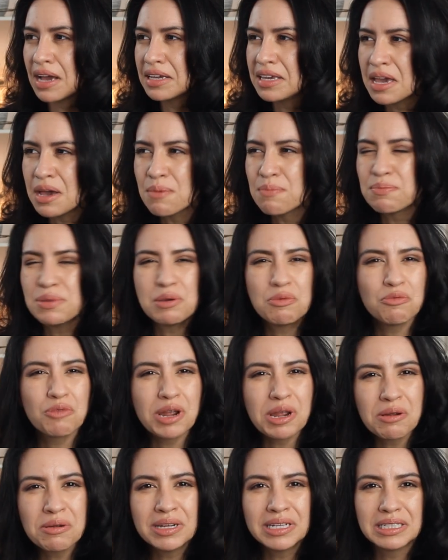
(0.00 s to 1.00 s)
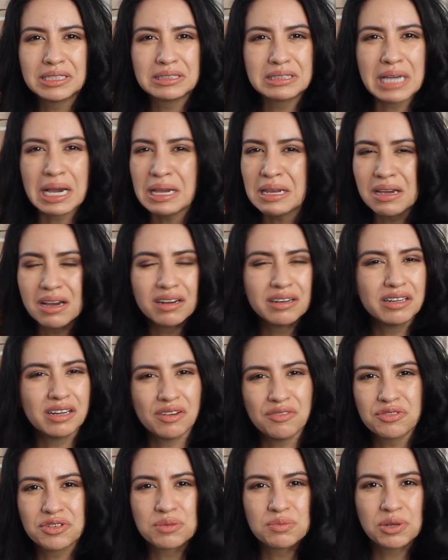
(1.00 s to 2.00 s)
I can't be wearing tight,
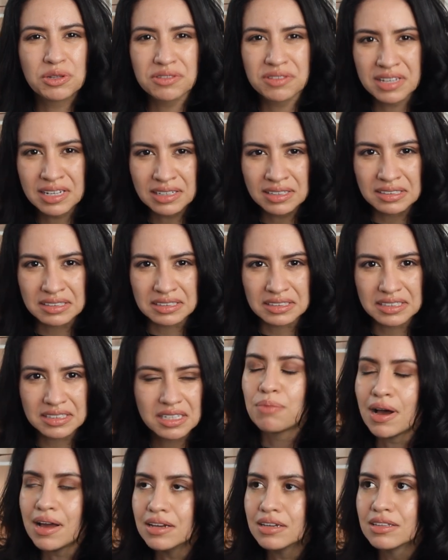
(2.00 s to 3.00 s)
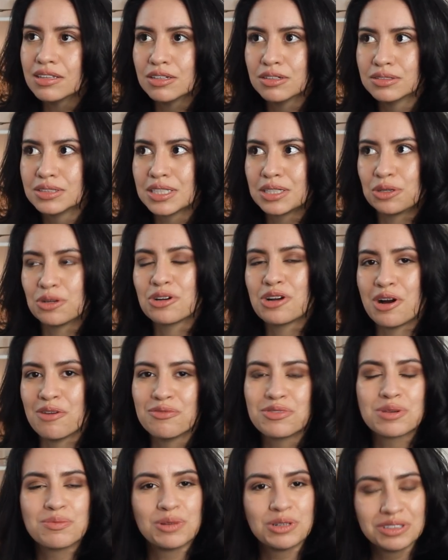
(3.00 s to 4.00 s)
uncomfortable things. Buy clothes that you're
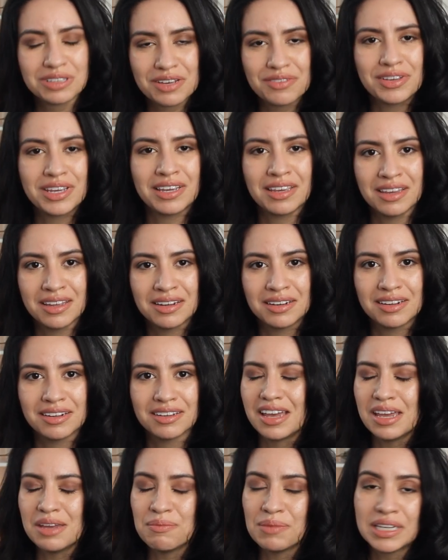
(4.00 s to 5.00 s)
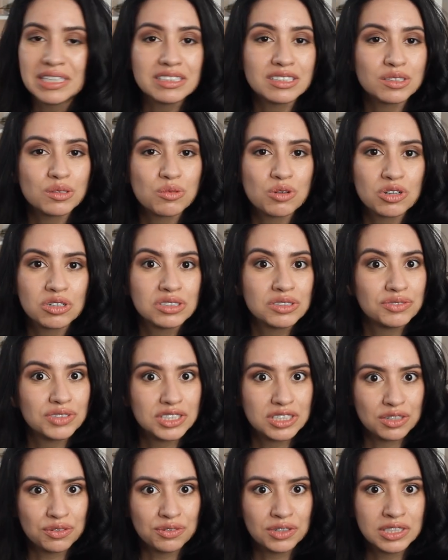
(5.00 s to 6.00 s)
comfortable living in. It makes the world of a
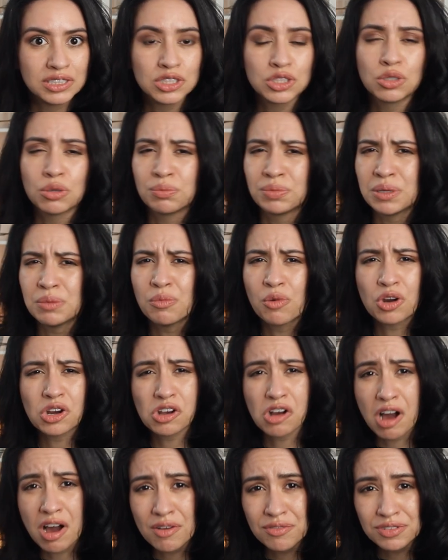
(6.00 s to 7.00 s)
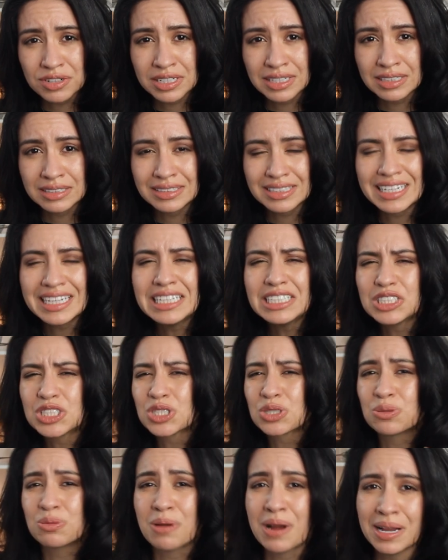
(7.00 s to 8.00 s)
difference. You'll be more confident. It
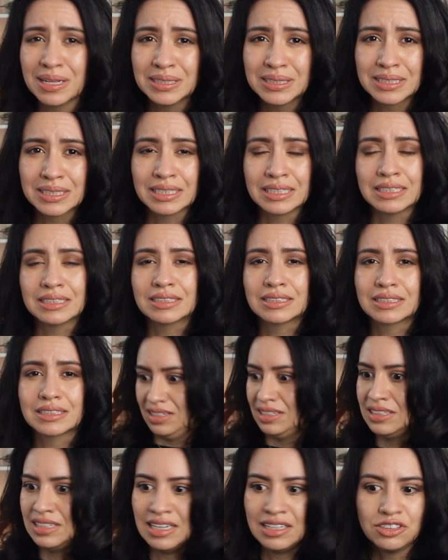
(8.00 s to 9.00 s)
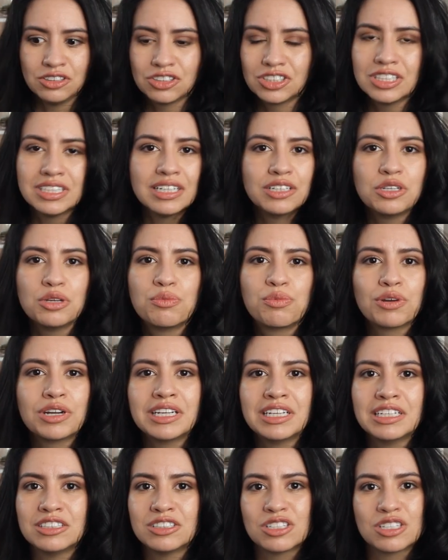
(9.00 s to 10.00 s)
translates. And the energy that you
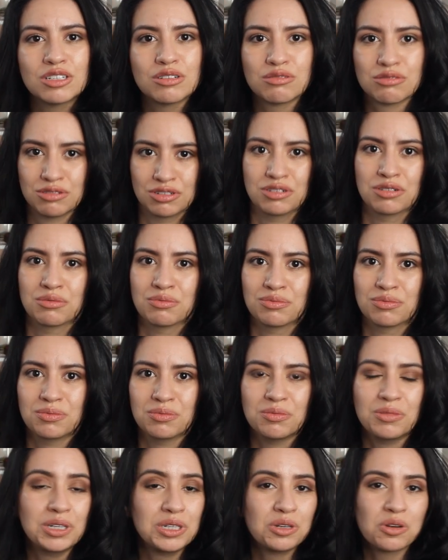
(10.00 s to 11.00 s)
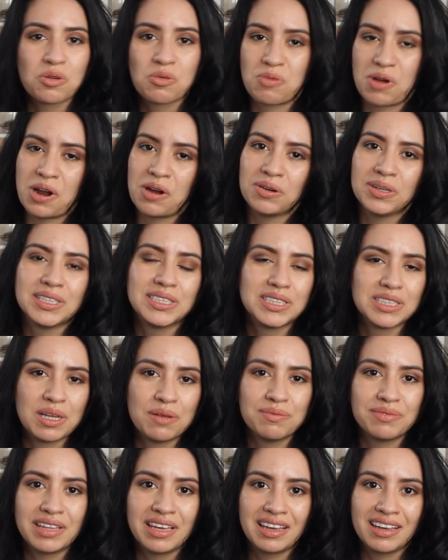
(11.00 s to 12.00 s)
bring into the room when you're wearing
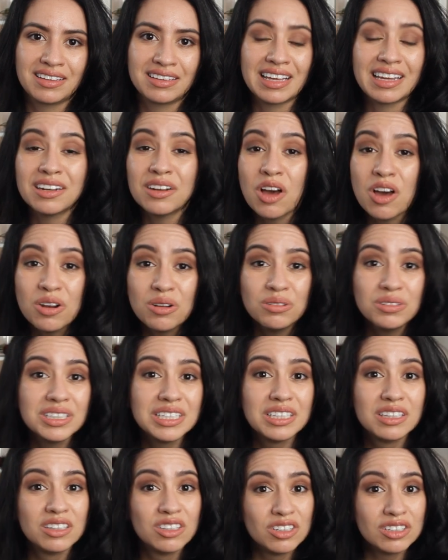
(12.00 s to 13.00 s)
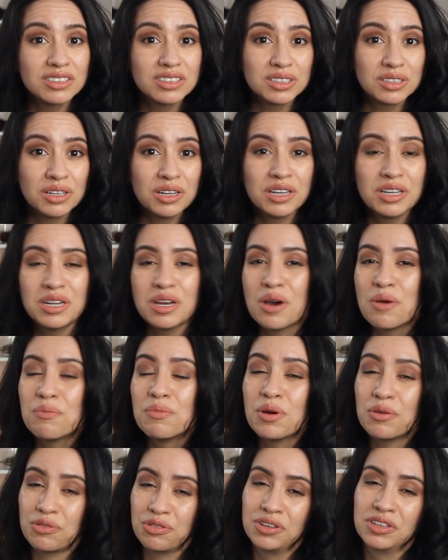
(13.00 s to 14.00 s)
something that not only looks good,
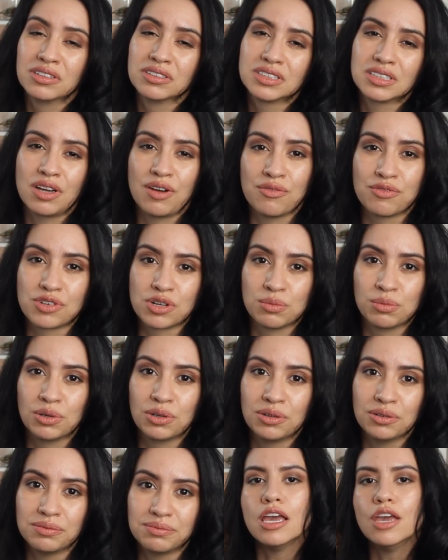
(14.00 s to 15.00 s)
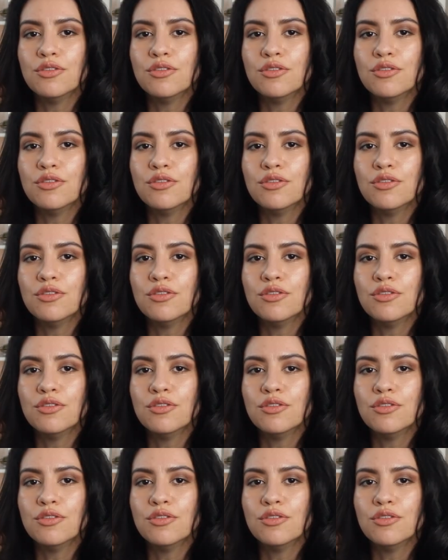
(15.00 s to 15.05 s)
but feels comfortable.